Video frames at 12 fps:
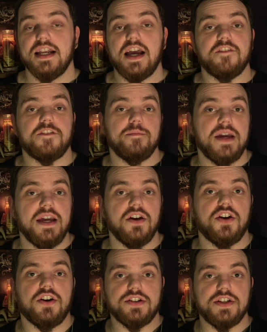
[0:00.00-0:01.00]
Now, for me,
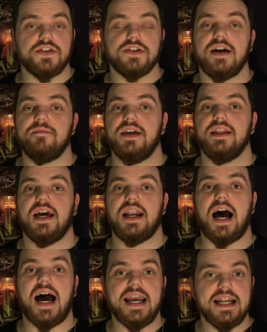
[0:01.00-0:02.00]
curses are something that
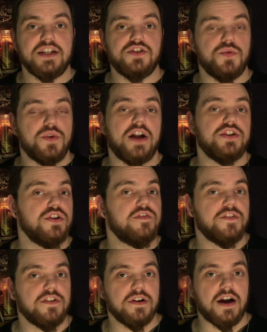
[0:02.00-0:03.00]
I do not do
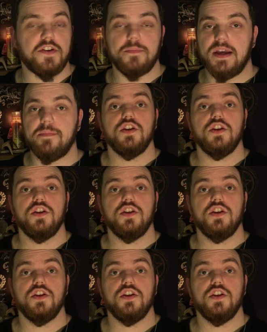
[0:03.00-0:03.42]
for other people.